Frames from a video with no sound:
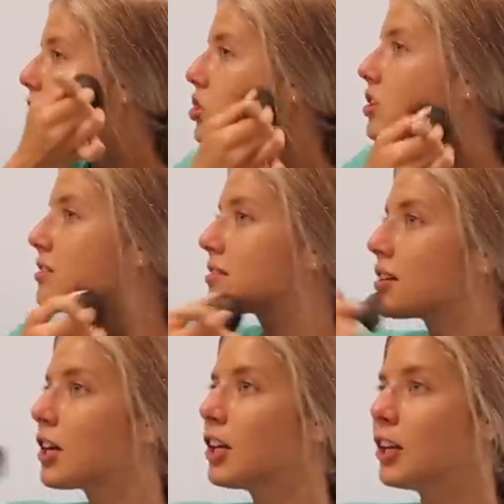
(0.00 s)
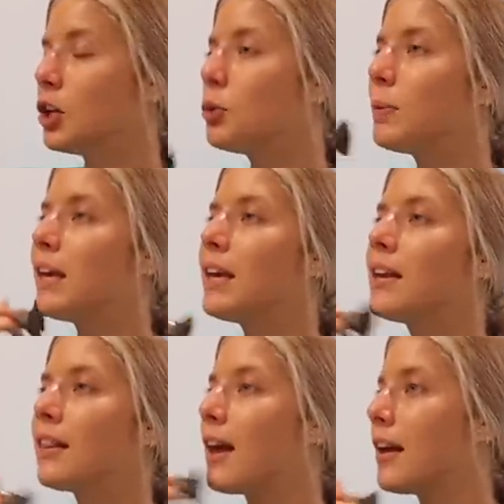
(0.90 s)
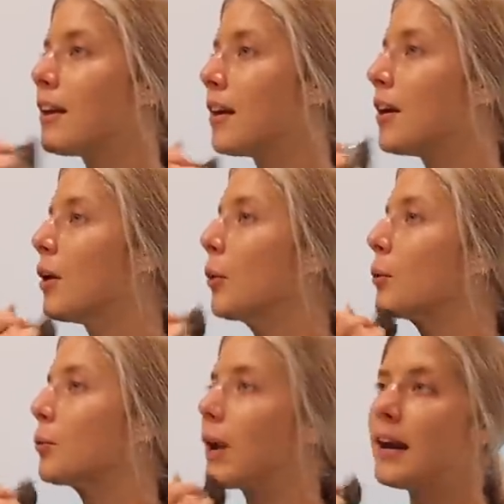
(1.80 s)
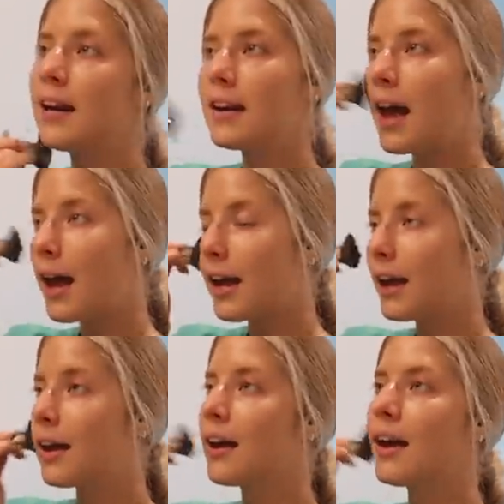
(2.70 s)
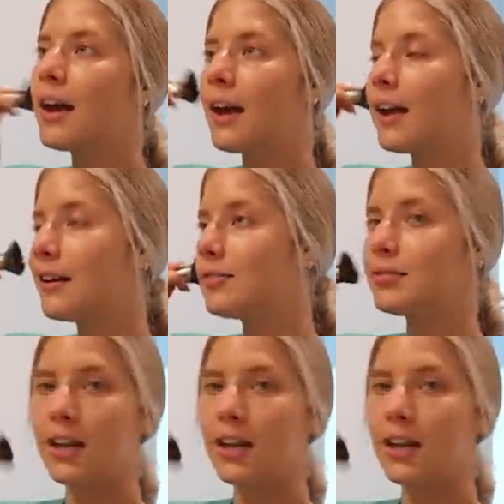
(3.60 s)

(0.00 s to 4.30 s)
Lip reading: just a gloomy, like rainy day. And